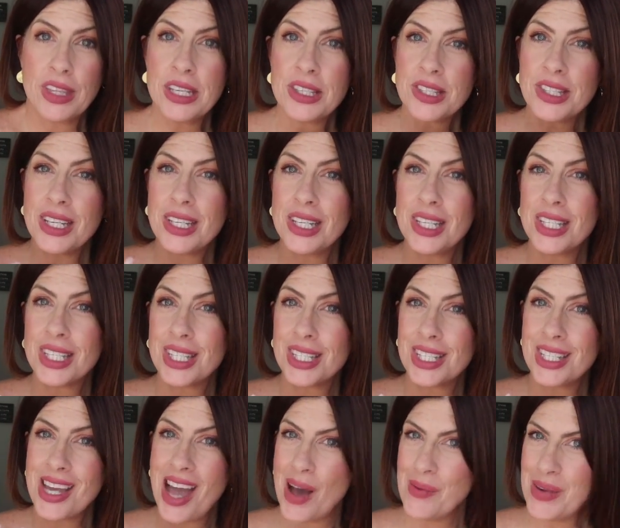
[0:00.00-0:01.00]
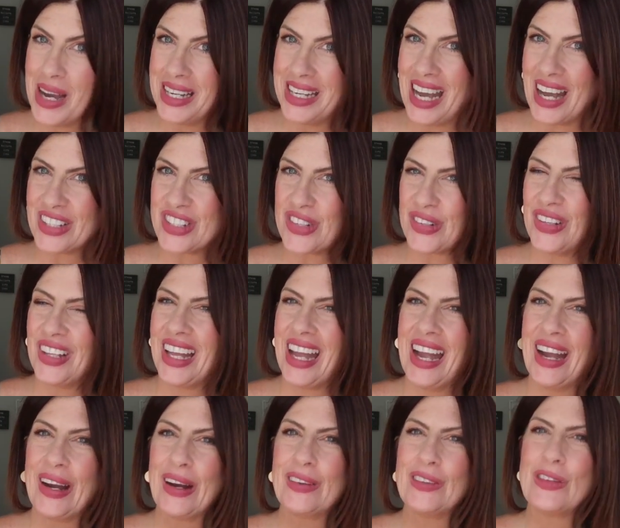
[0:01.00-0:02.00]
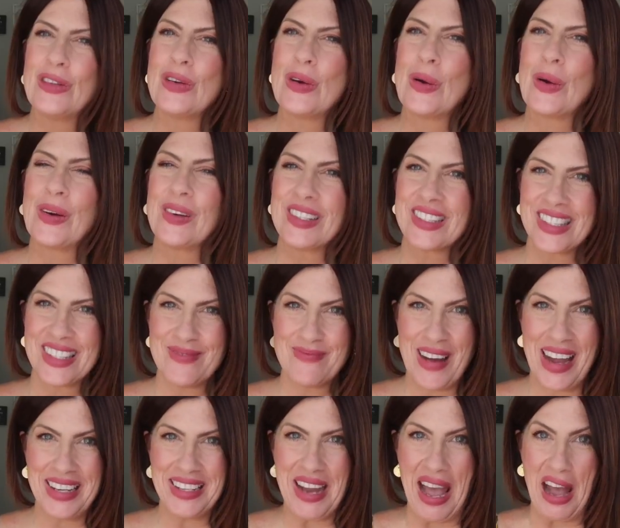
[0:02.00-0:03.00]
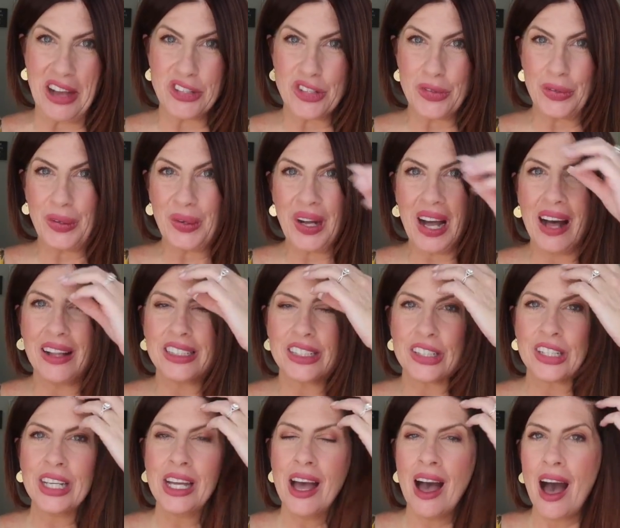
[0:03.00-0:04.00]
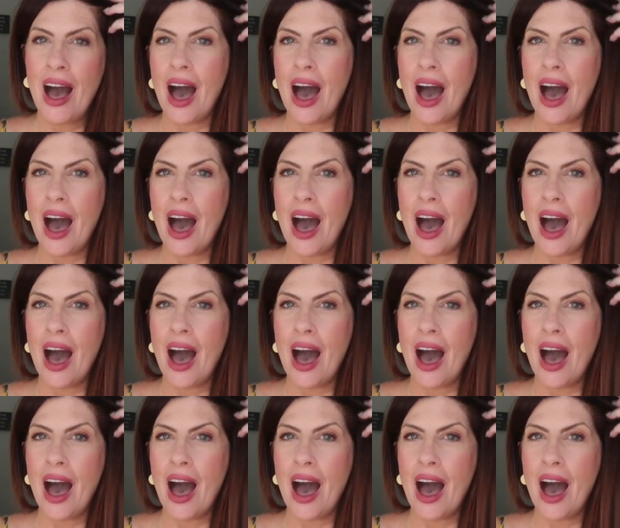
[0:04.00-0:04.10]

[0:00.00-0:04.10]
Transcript: This is not my natural hair, nor is it my natural color.